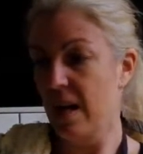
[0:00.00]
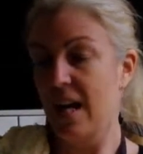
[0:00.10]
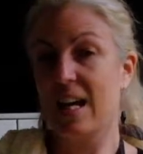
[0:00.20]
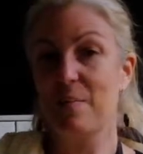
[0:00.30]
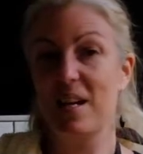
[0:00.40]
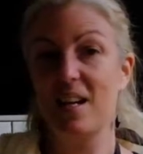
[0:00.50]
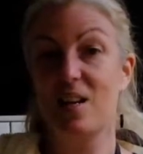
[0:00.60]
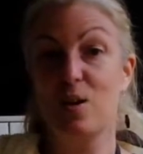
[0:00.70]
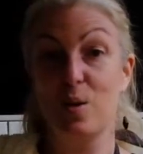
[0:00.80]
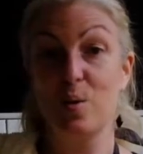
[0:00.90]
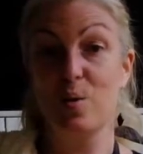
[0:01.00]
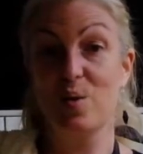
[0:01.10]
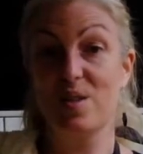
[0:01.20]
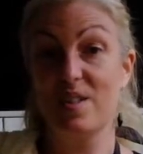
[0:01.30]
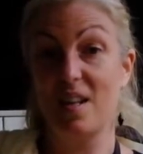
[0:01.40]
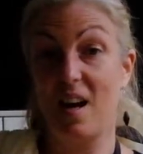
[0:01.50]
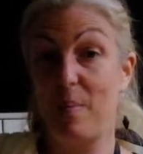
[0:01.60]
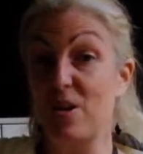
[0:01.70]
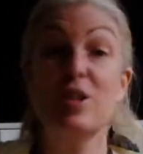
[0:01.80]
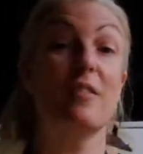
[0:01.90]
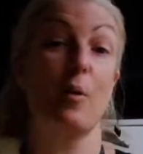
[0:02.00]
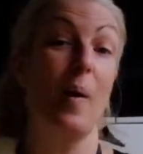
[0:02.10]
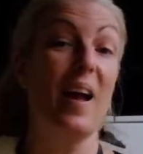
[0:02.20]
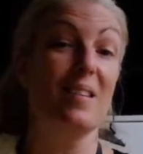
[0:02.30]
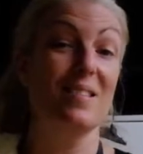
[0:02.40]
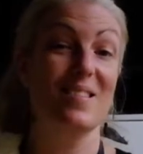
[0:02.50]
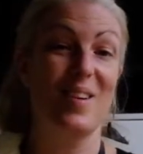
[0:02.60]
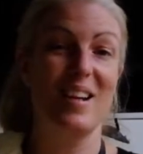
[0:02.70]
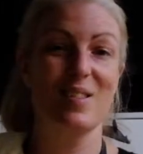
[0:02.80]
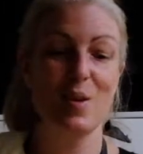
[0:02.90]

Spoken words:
it can be used a bunch of different ways, right?